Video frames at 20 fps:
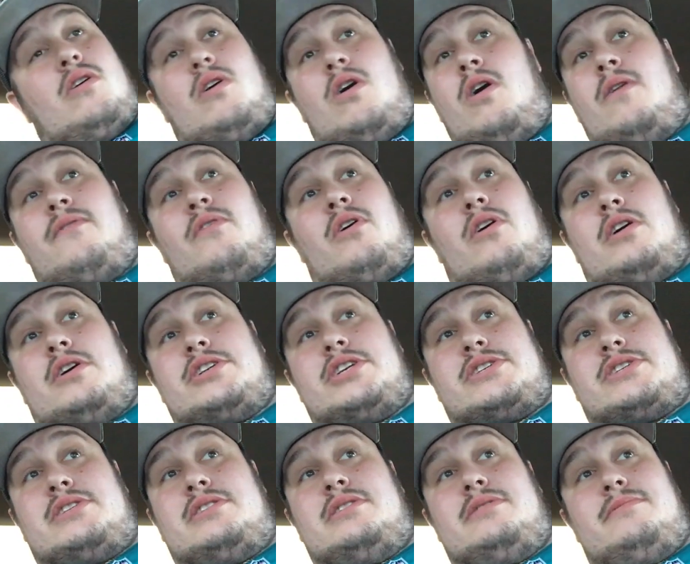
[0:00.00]
overall,
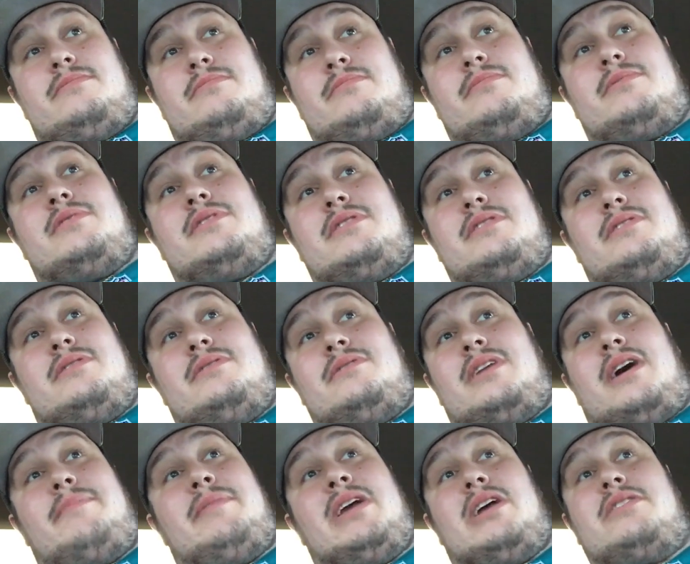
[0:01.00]
just,
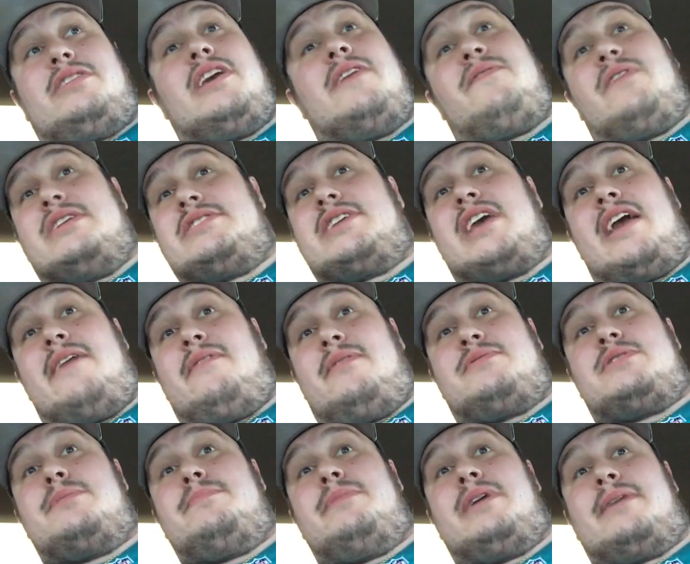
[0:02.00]
I mean, our defense gave
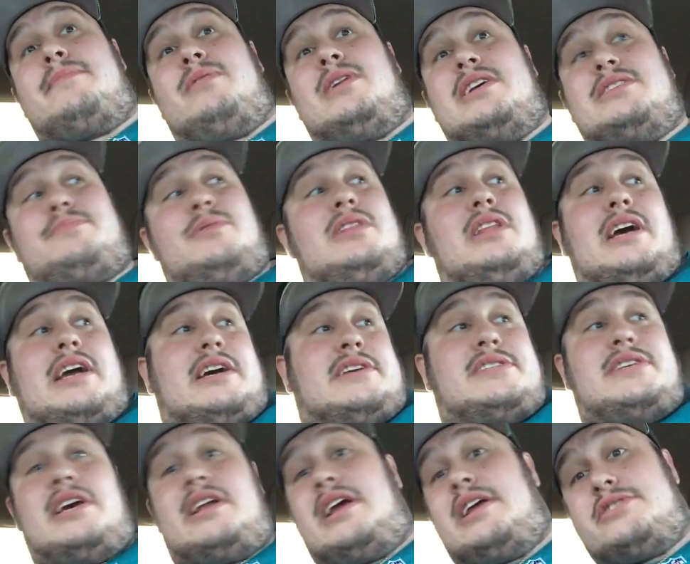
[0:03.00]
up some big plays, but like I
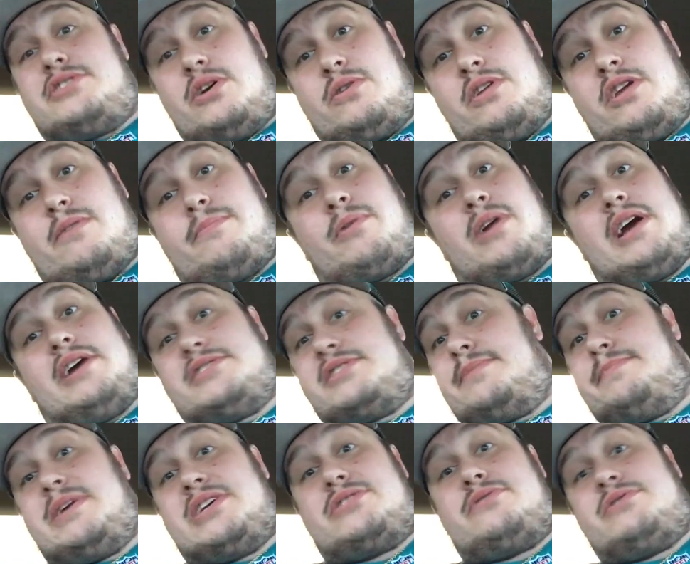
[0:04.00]
said, Antonio Brown's
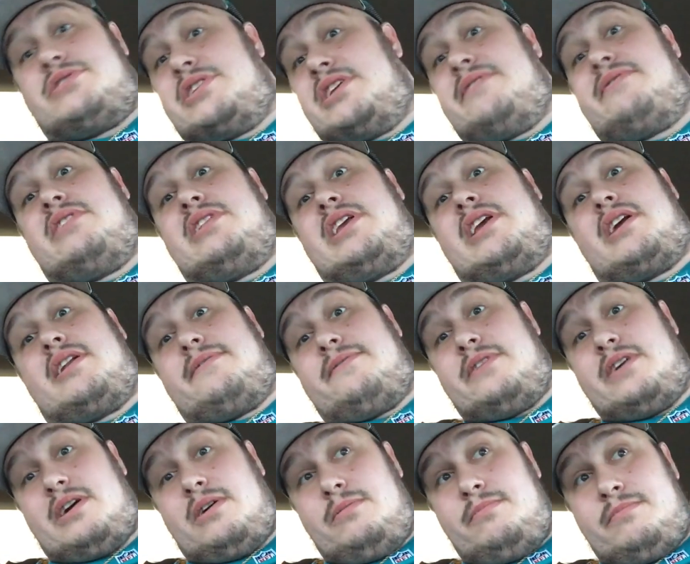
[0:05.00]
the best receiver in the
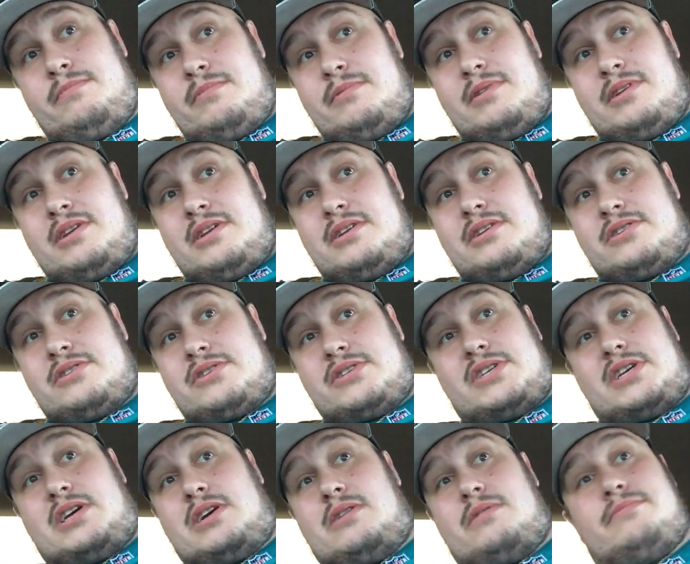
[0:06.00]
NFL.
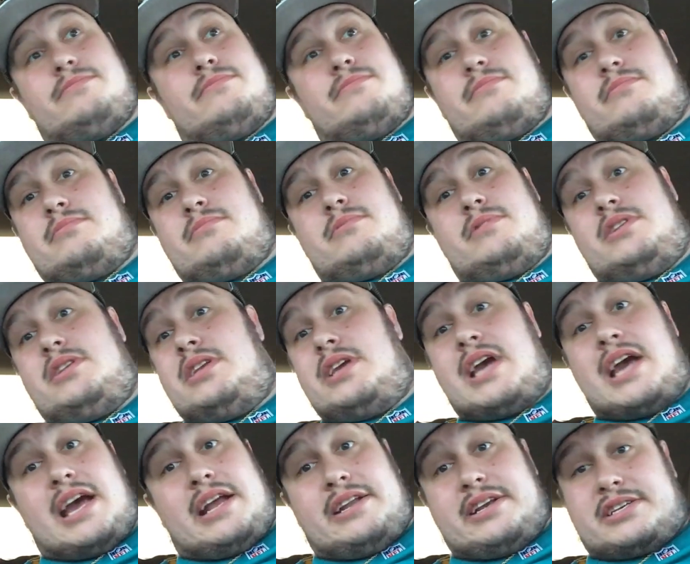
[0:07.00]
So
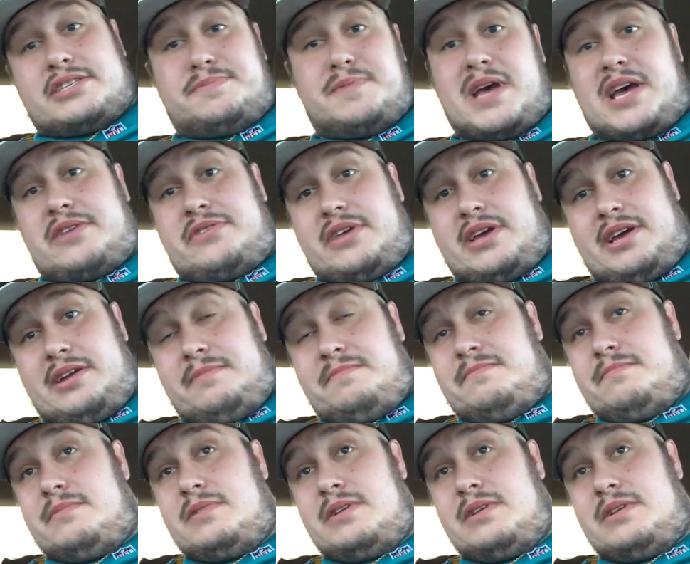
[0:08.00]
you had to expect that.